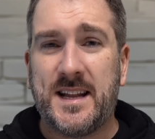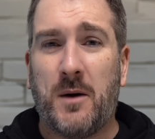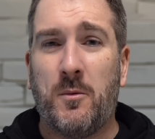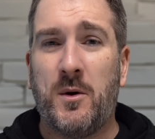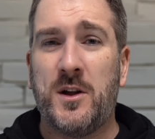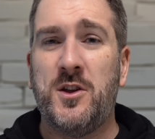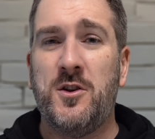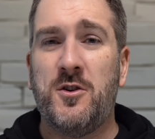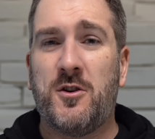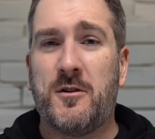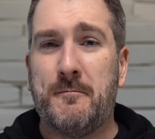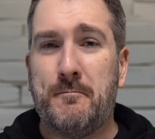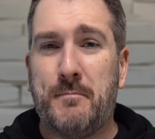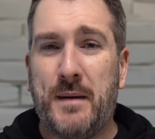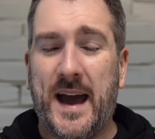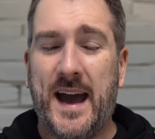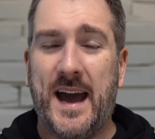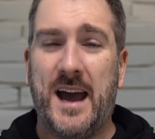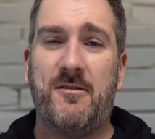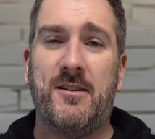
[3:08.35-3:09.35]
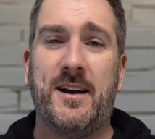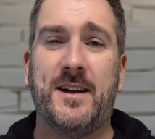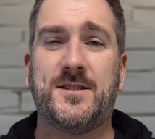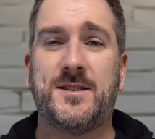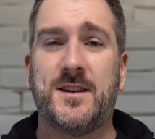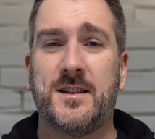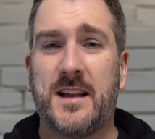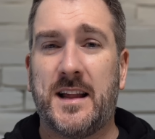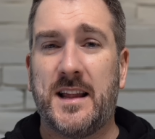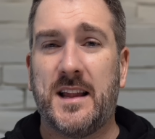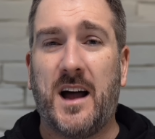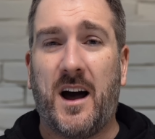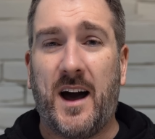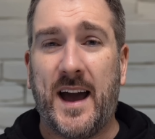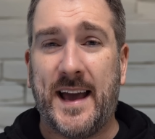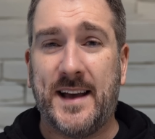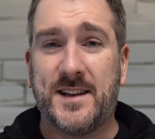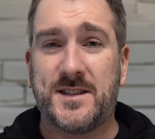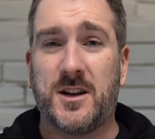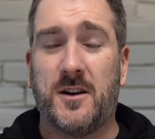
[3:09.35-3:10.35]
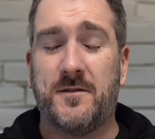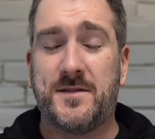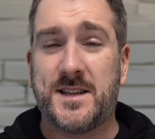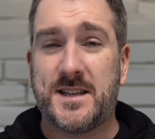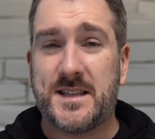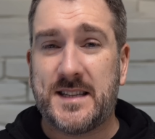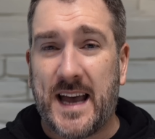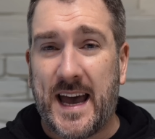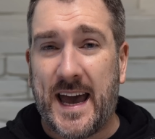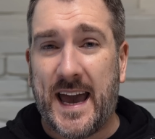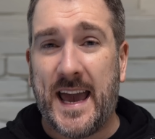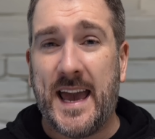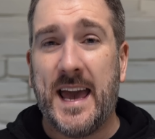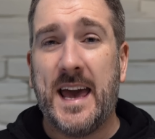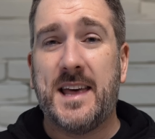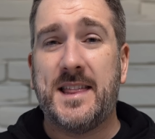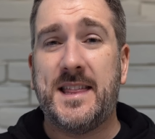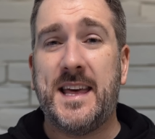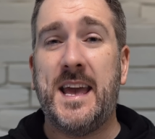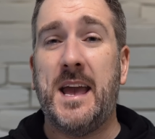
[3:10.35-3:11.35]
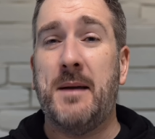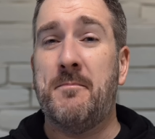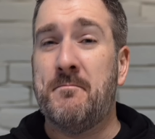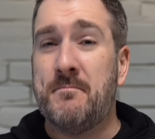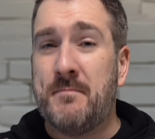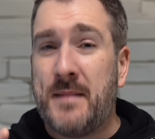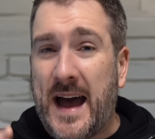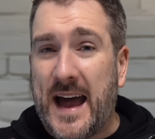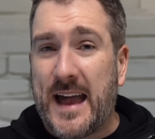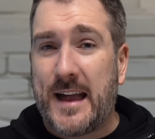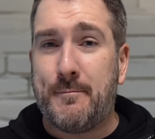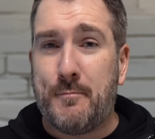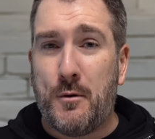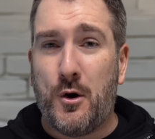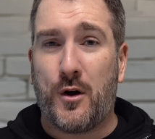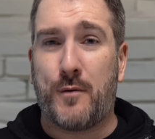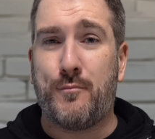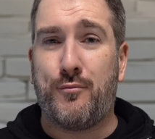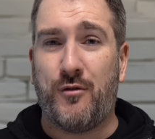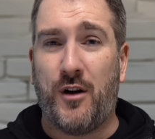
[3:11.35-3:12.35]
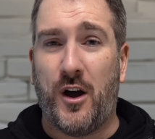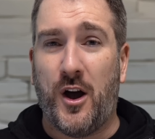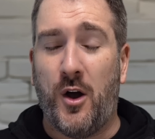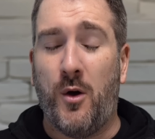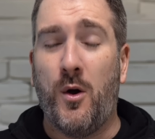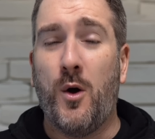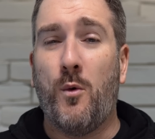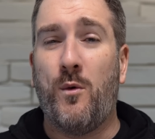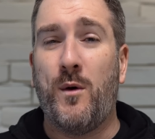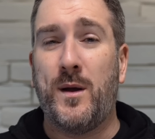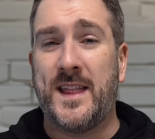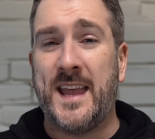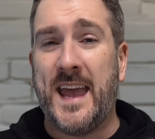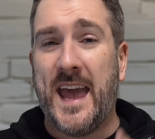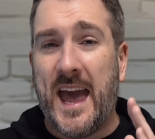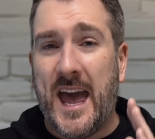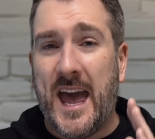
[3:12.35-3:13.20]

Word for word: that when you compare it to the likes of, say, the MacBook Pro with the